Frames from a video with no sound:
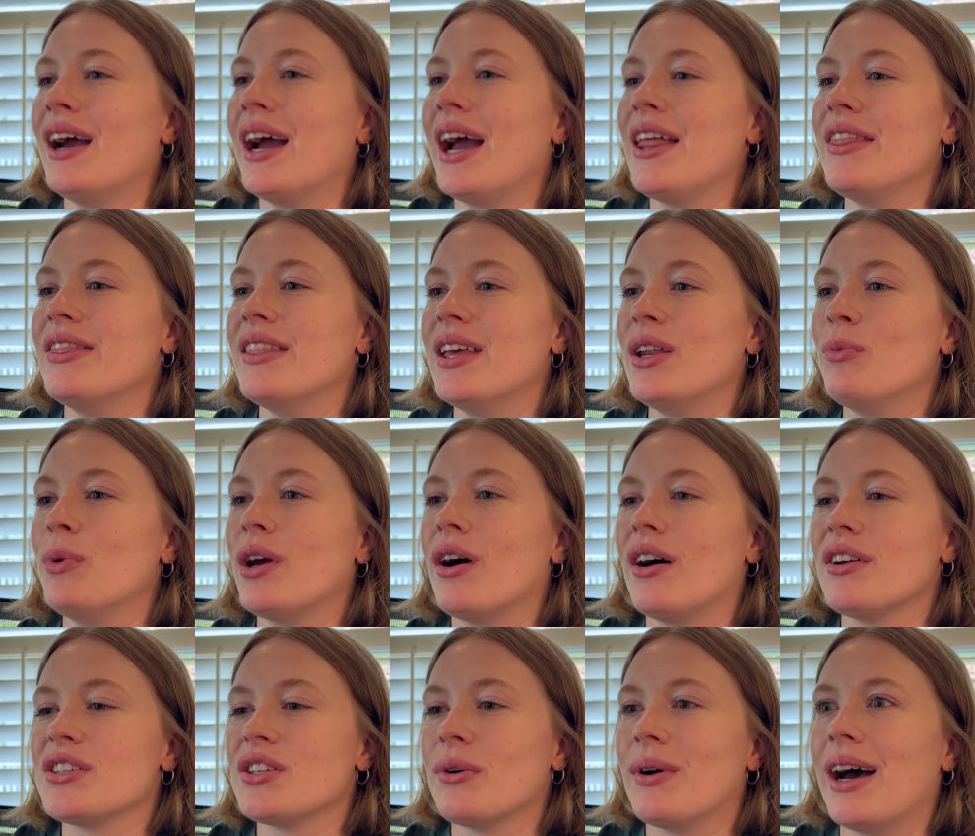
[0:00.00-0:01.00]
and then we
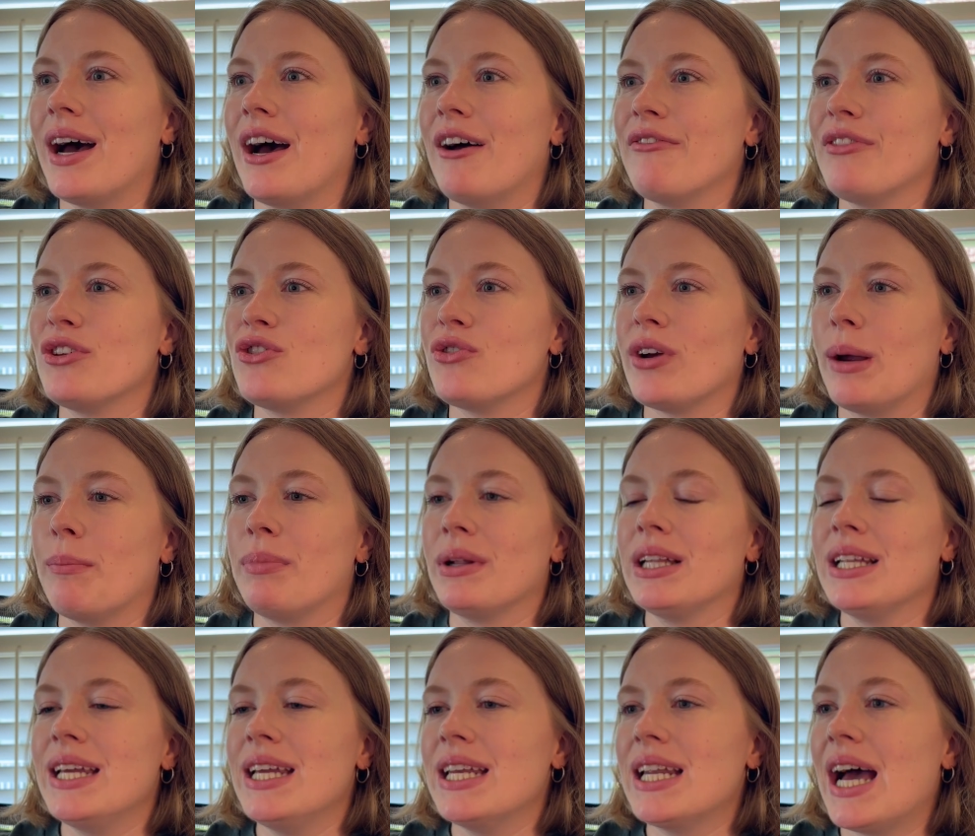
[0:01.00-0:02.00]
also have the
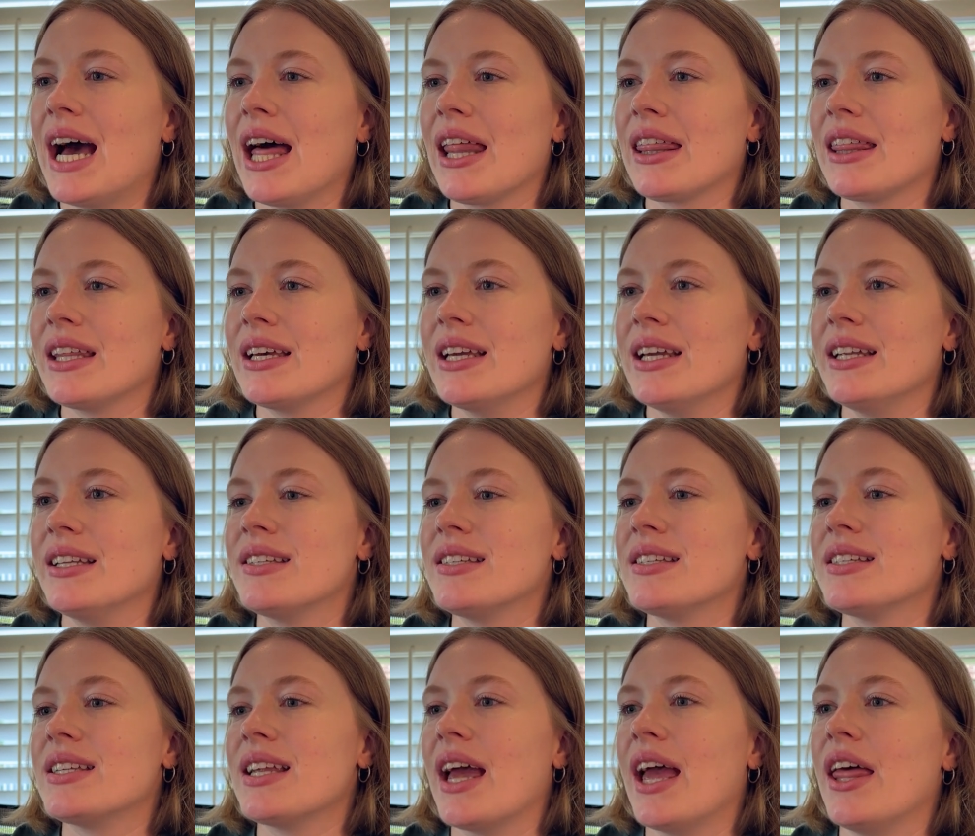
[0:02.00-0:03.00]
trampoline
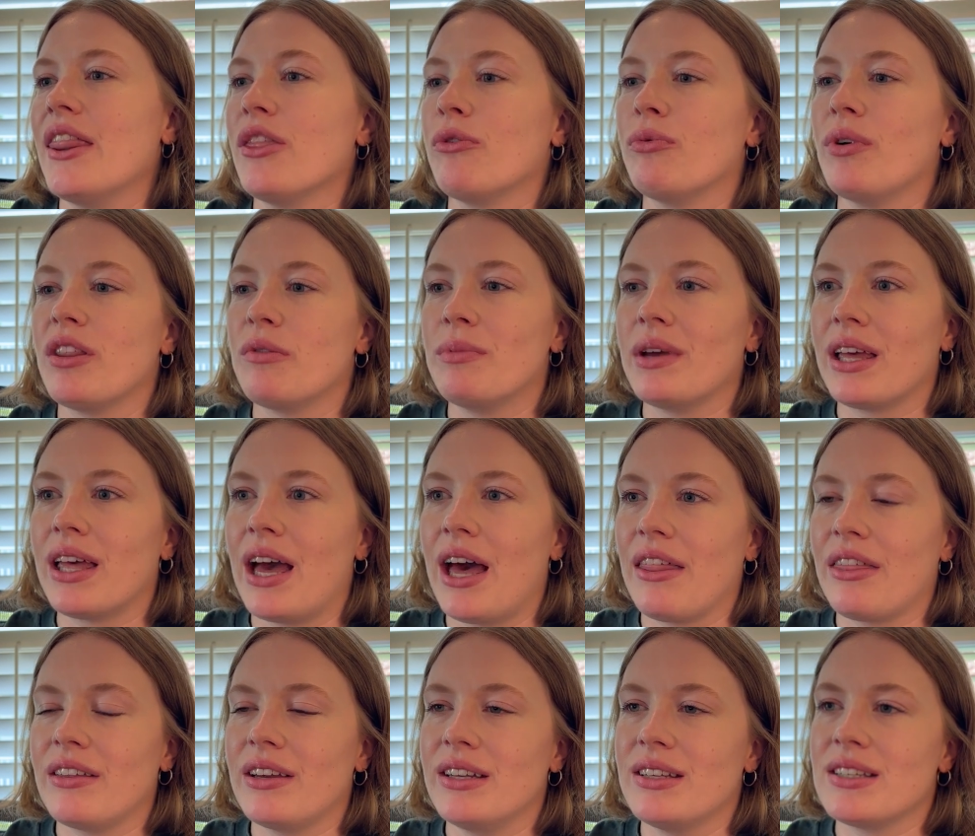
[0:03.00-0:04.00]
athletes and the rhythmic
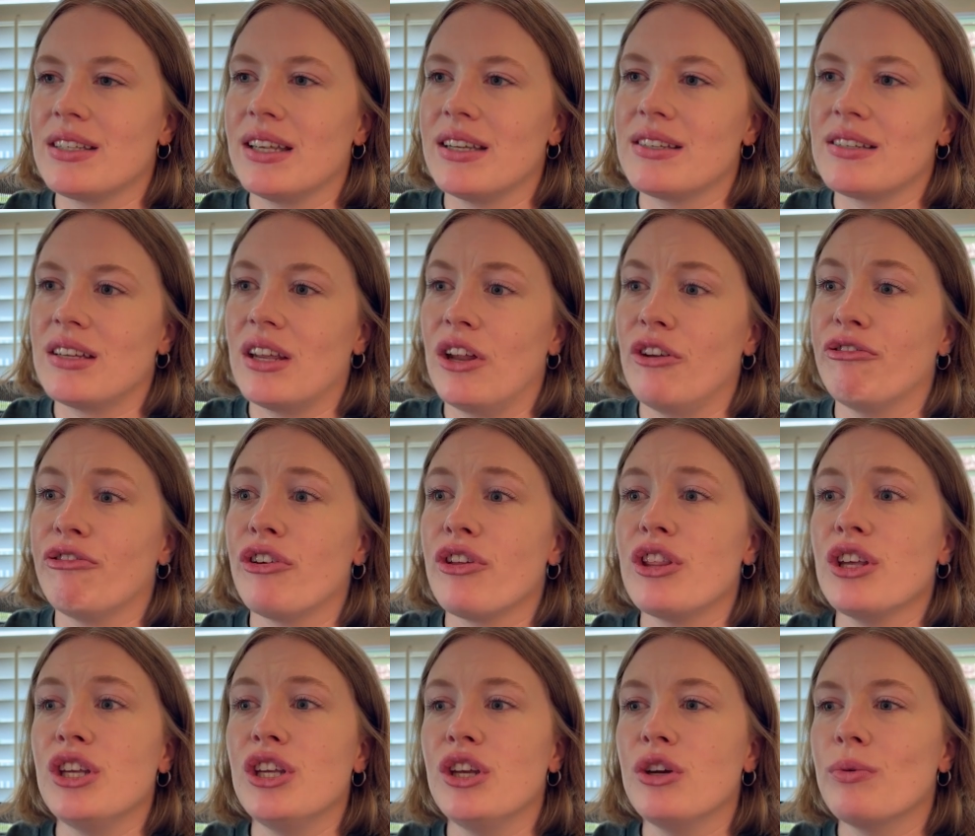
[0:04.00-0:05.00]
athletes listed. For
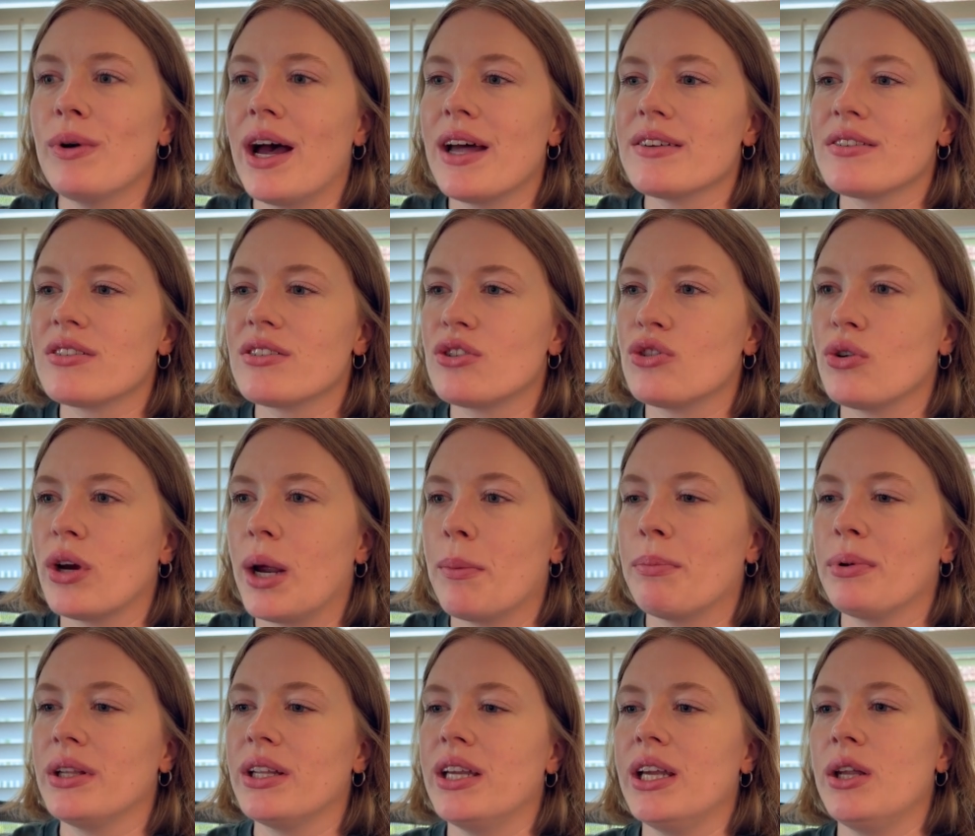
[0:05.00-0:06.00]
the U.S.,
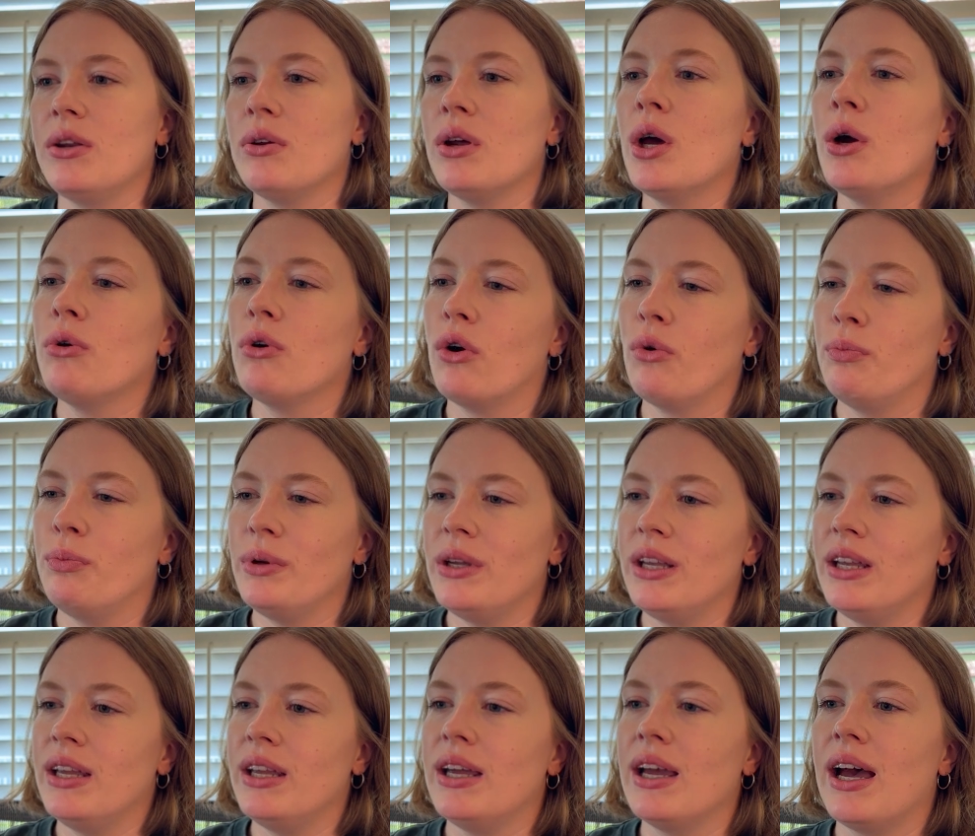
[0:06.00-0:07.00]
trampoline will
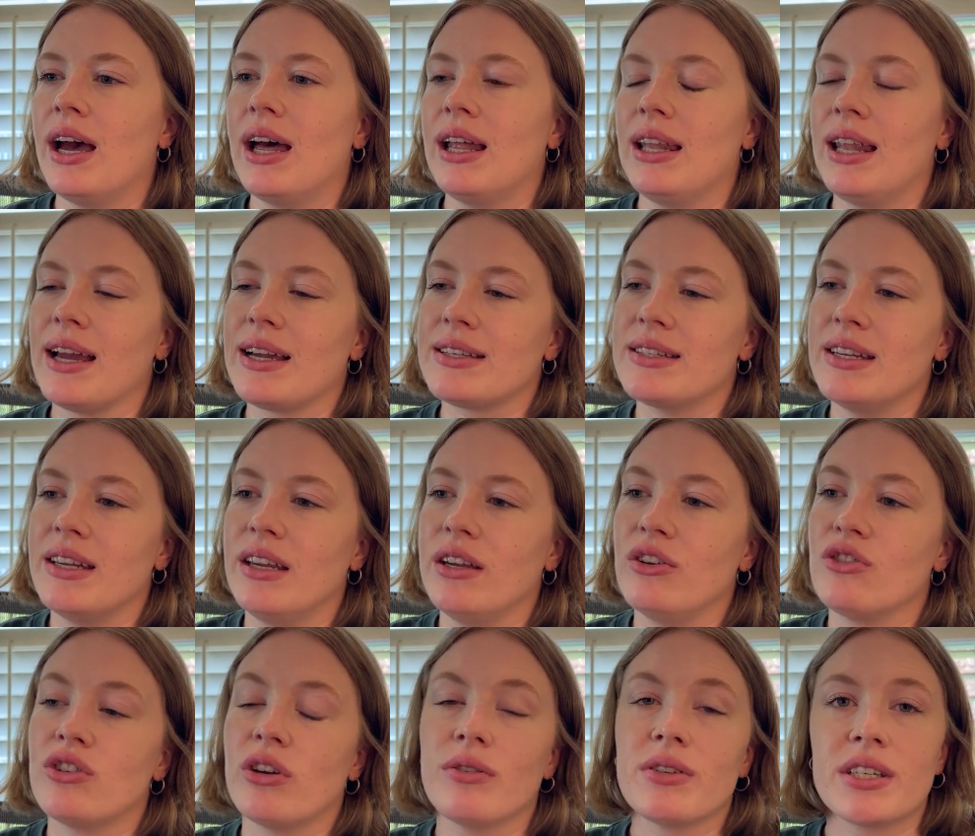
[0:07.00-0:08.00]
be Alexei
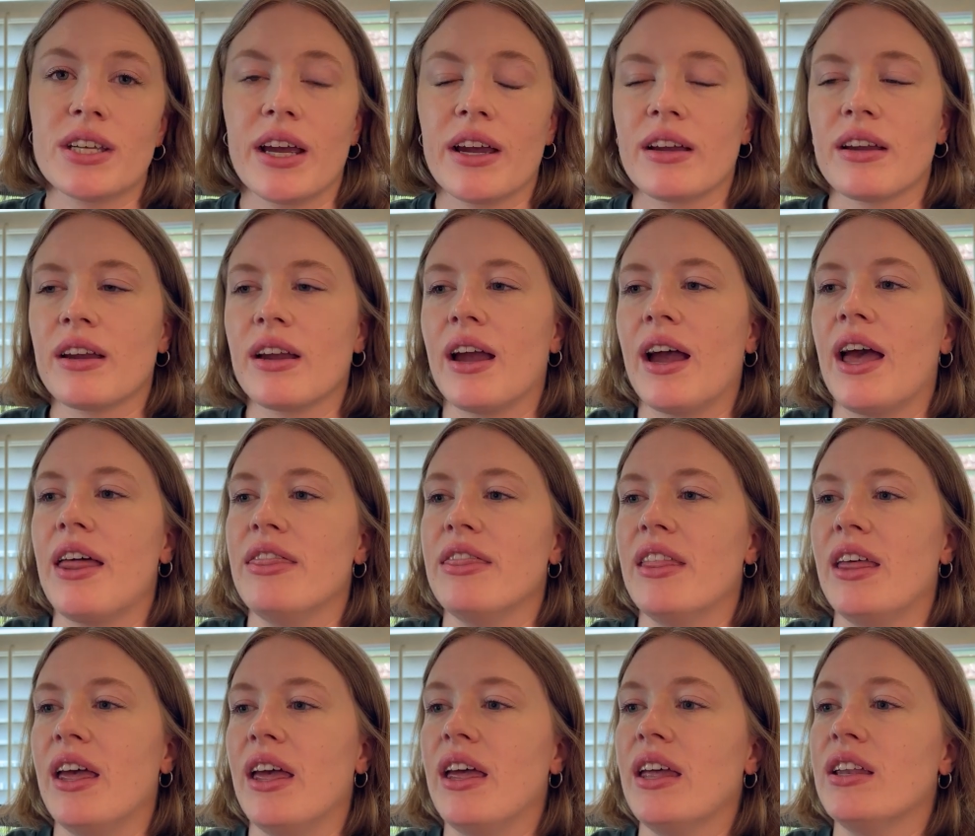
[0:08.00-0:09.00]
Shostak and
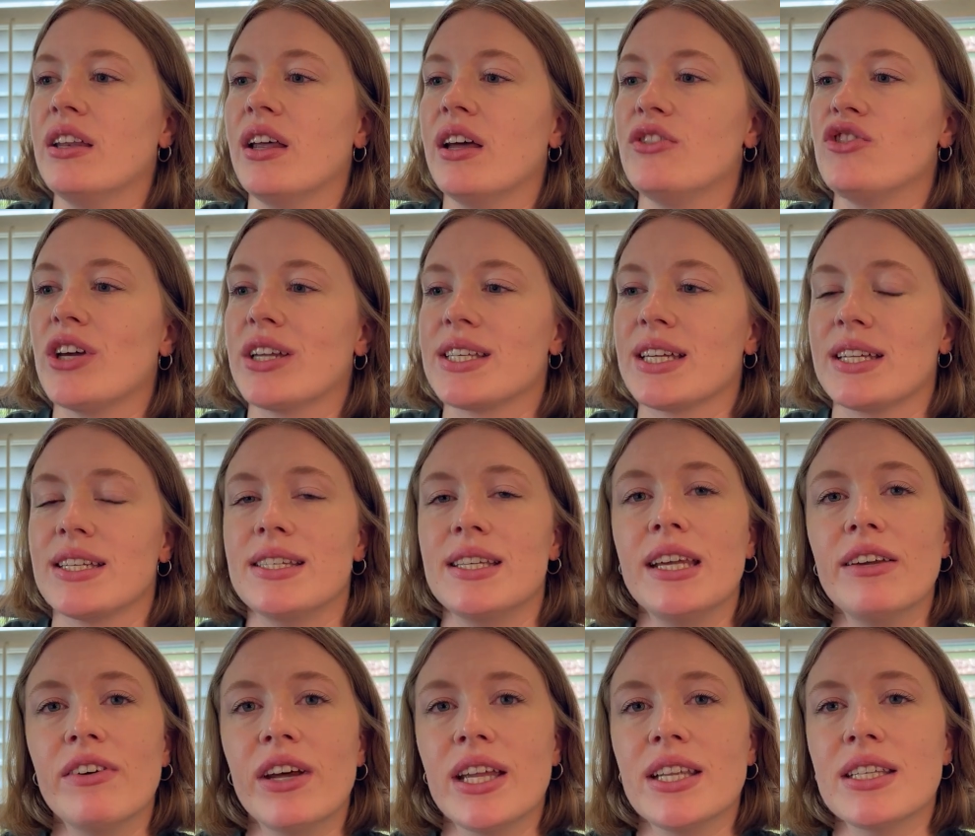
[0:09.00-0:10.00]
then Jessica
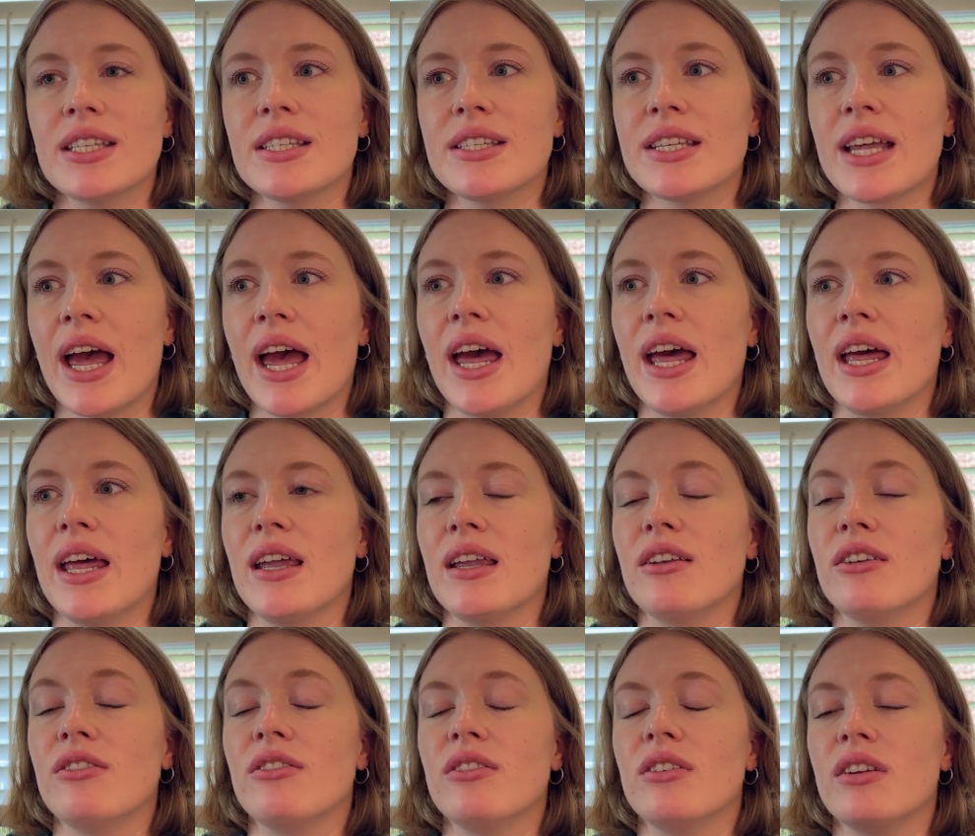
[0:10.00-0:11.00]
Stevens.
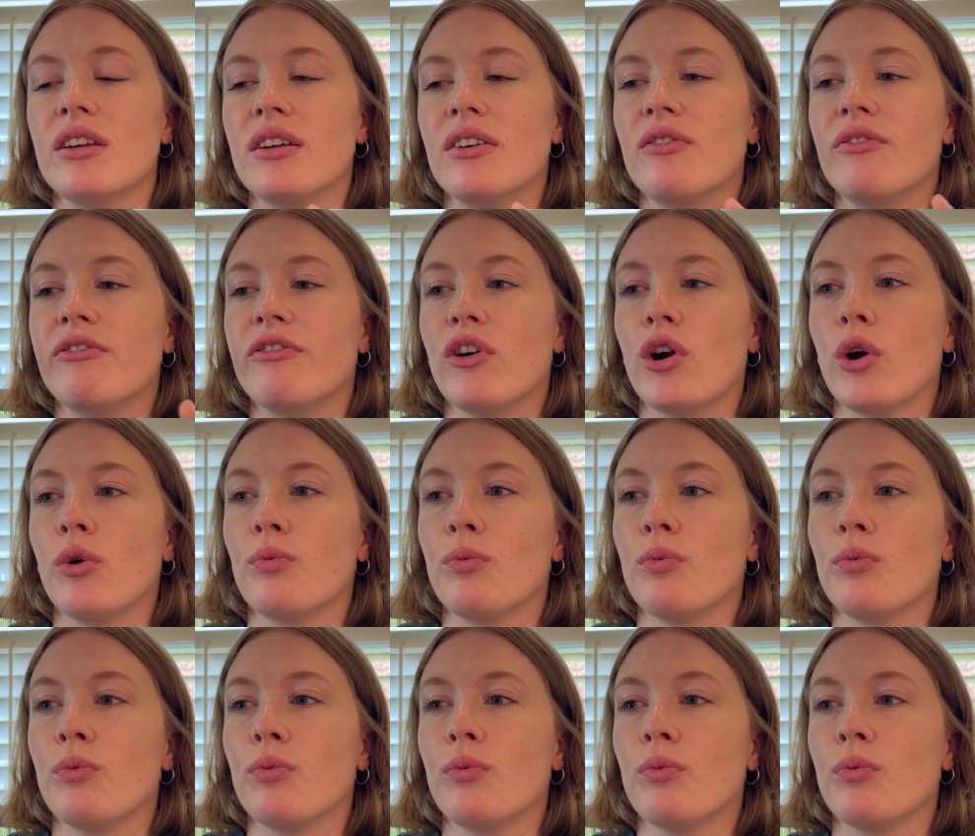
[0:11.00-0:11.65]
And for